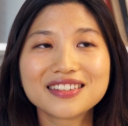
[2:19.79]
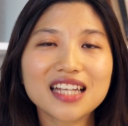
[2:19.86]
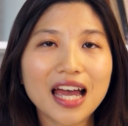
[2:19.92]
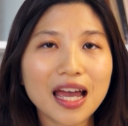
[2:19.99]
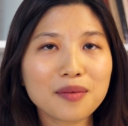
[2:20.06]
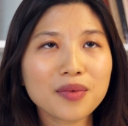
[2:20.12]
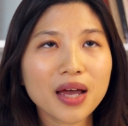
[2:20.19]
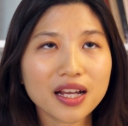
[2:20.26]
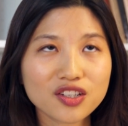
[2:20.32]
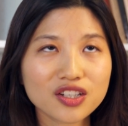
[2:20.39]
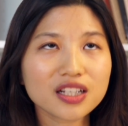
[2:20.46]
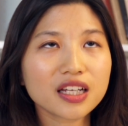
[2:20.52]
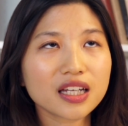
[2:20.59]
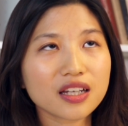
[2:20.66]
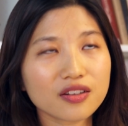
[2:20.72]
I'm
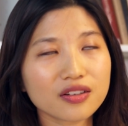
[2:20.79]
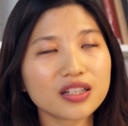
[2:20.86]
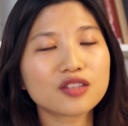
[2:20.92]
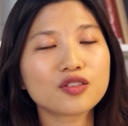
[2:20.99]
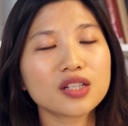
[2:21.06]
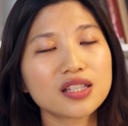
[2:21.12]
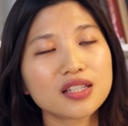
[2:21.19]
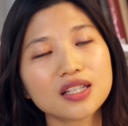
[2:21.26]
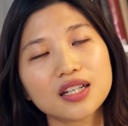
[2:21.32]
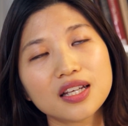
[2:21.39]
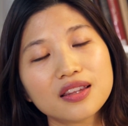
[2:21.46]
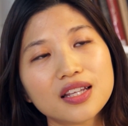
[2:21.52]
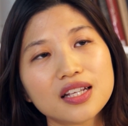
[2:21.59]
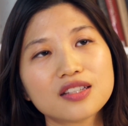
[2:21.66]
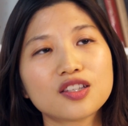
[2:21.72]
actually interested
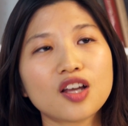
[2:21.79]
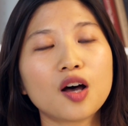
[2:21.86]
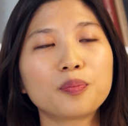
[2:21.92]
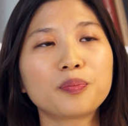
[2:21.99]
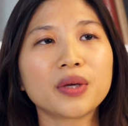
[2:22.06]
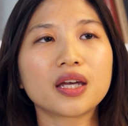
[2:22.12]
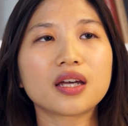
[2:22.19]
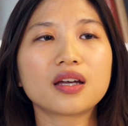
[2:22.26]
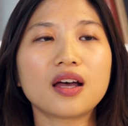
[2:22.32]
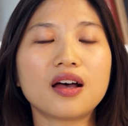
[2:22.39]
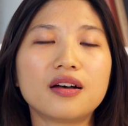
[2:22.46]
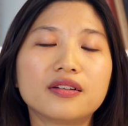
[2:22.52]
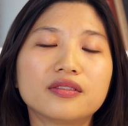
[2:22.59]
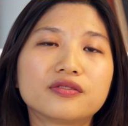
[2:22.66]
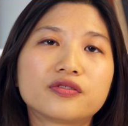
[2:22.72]
in this topic
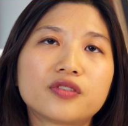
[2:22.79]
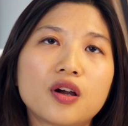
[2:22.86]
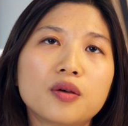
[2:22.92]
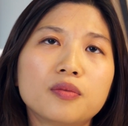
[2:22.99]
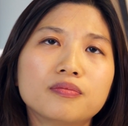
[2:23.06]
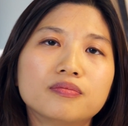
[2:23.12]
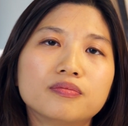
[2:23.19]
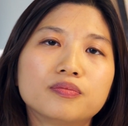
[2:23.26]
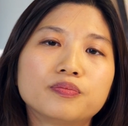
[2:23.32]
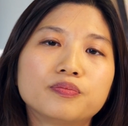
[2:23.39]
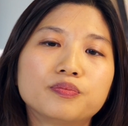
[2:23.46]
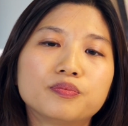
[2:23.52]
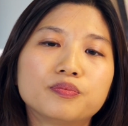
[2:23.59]
from